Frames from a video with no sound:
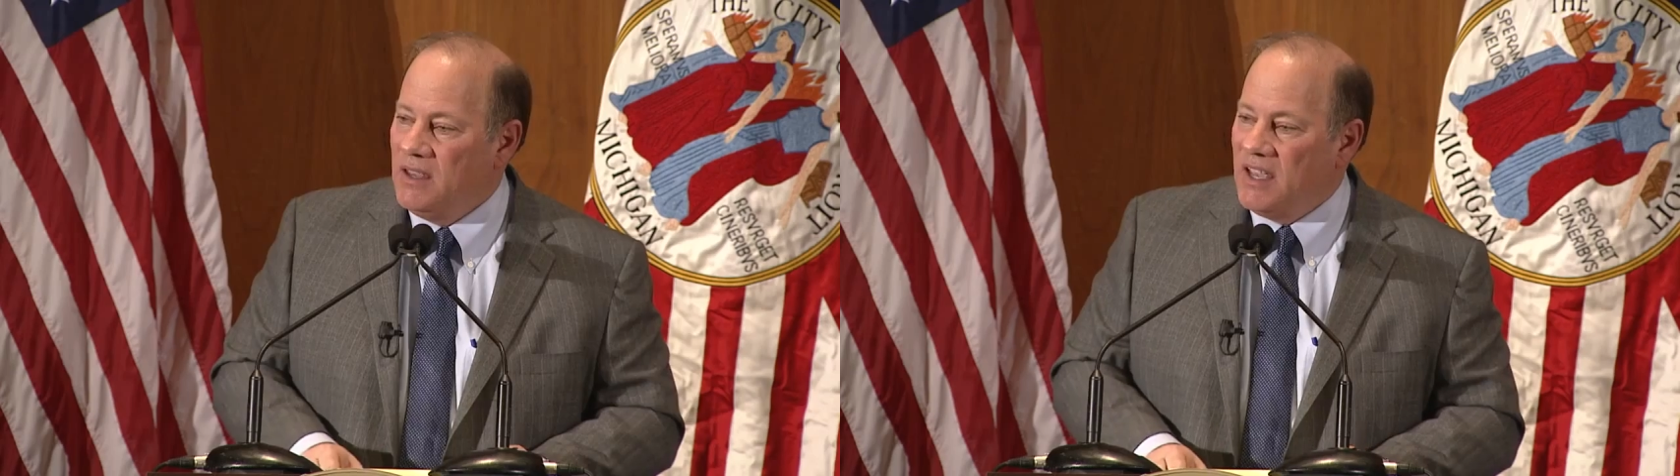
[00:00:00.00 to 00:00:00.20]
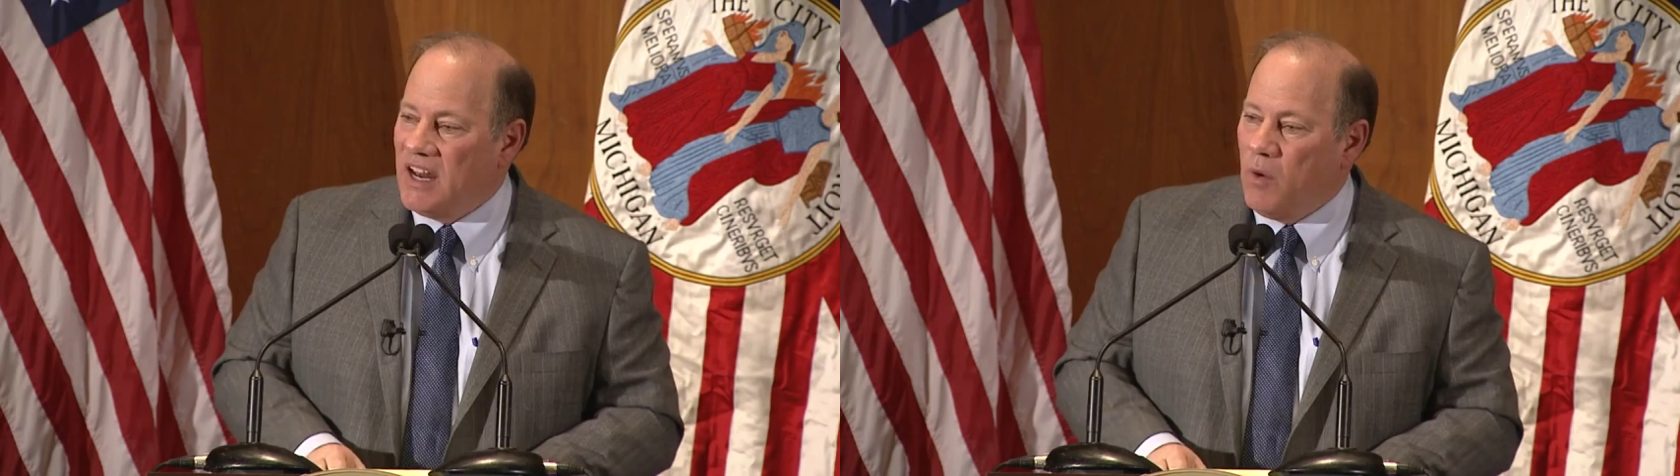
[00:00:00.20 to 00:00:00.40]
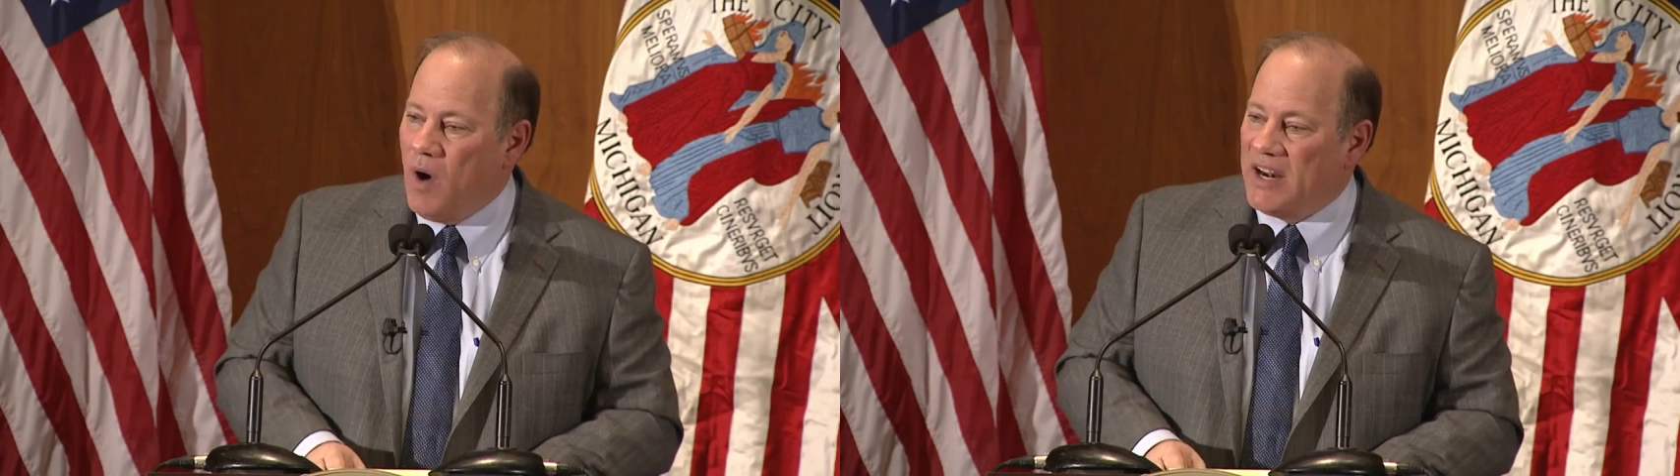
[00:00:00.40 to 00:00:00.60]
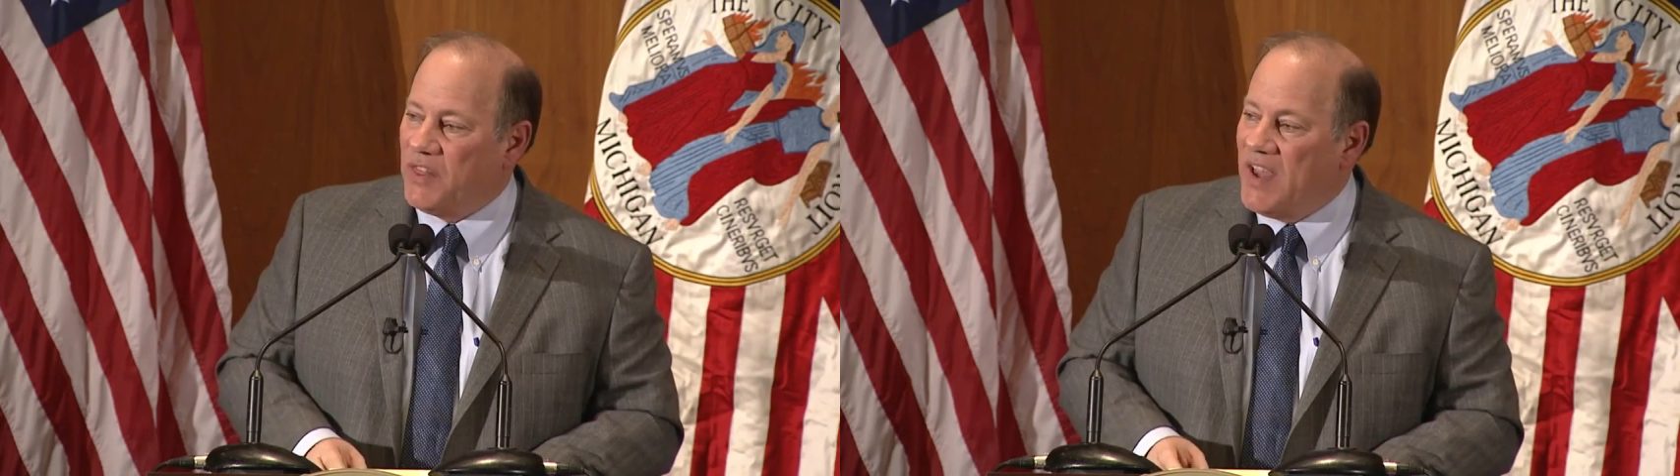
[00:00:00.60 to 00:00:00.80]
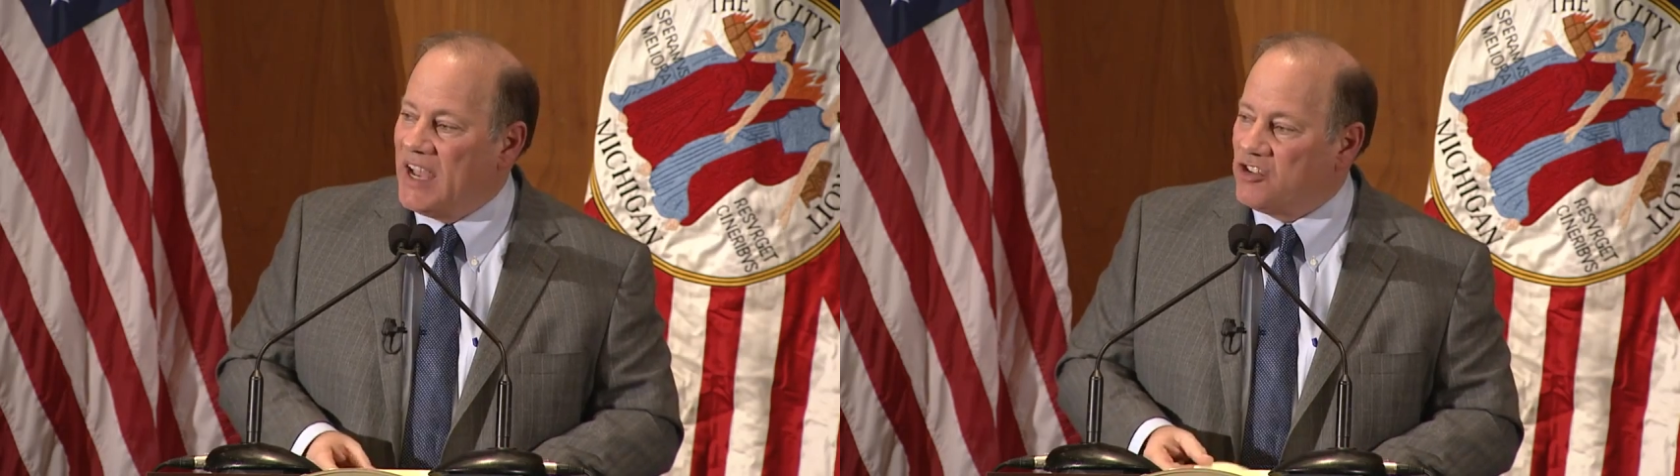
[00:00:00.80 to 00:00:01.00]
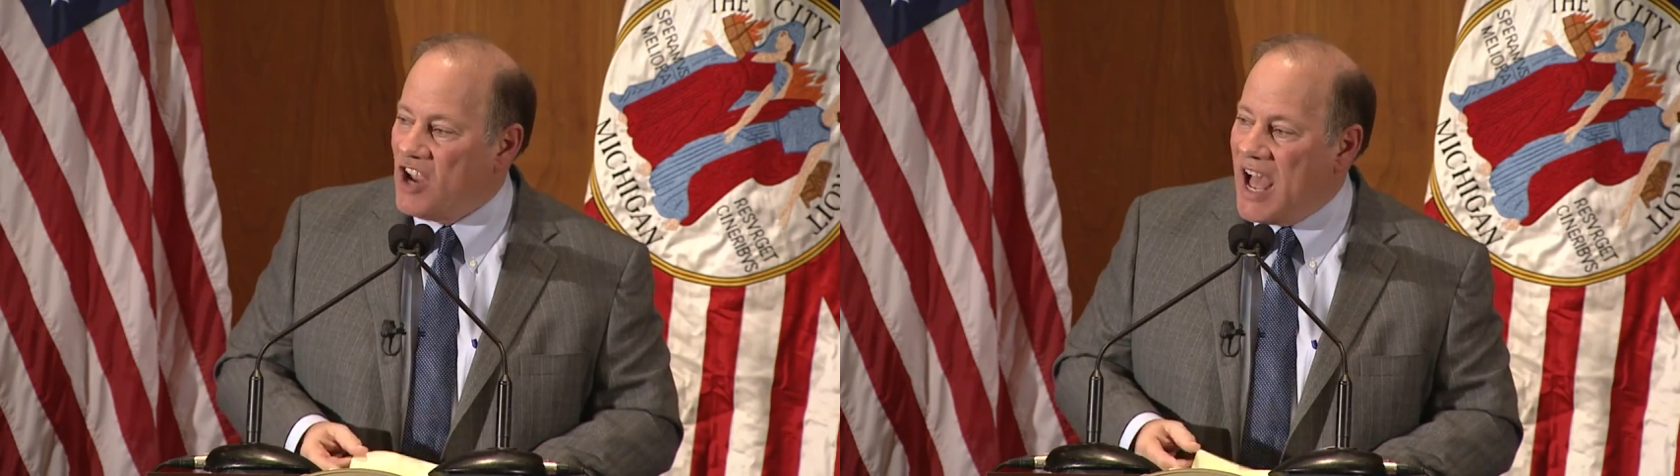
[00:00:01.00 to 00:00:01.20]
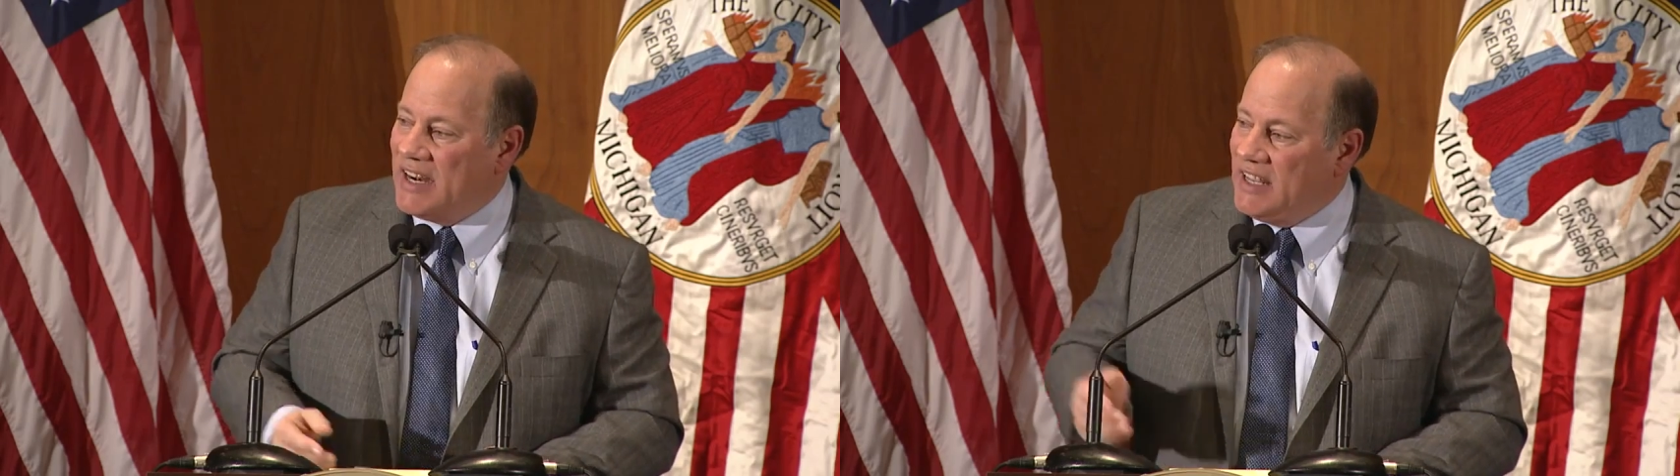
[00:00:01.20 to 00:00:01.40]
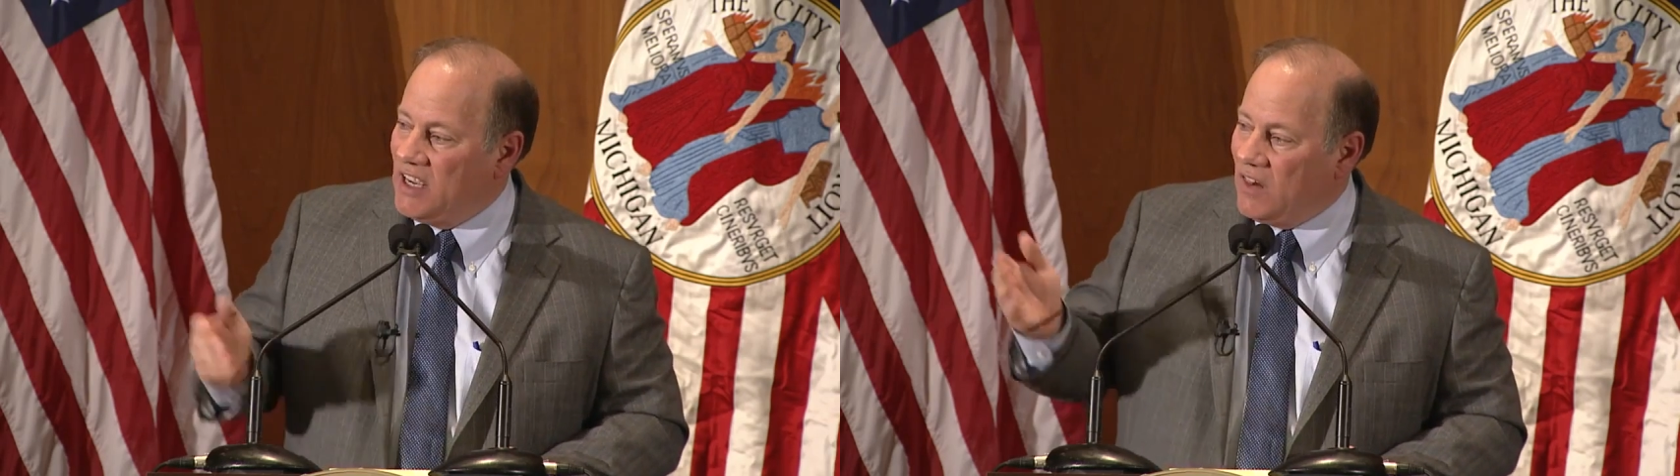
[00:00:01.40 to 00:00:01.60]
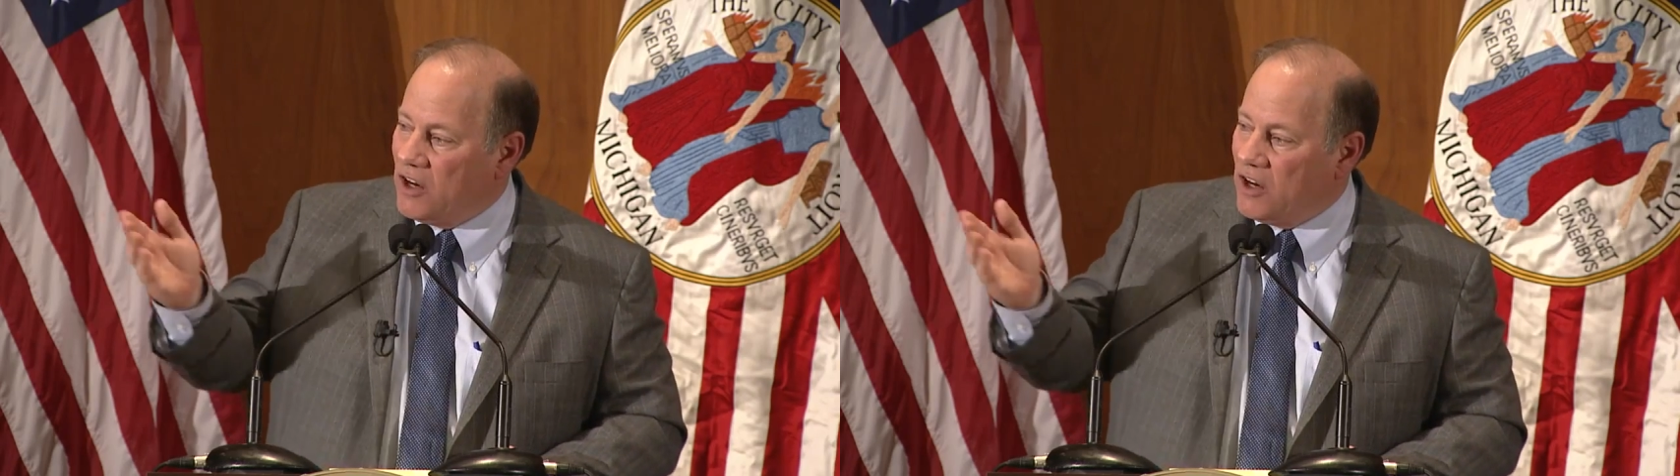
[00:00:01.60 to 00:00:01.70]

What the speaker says: And I want to thank John Hill,